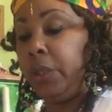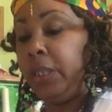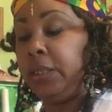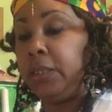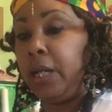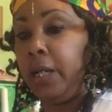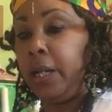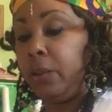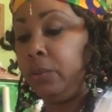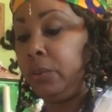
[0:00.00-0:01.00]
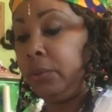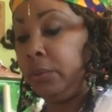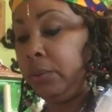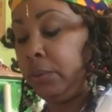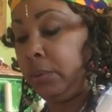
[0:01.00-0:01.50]
inside out,
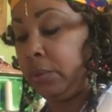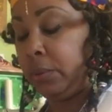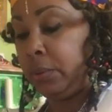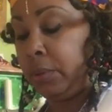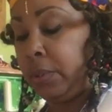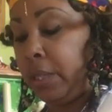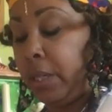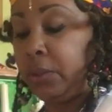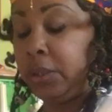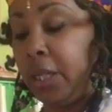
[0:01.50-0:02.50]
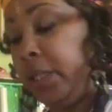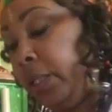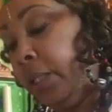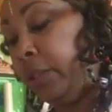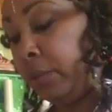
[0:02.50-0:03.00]
outside
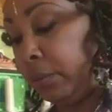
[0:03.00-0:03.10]
in,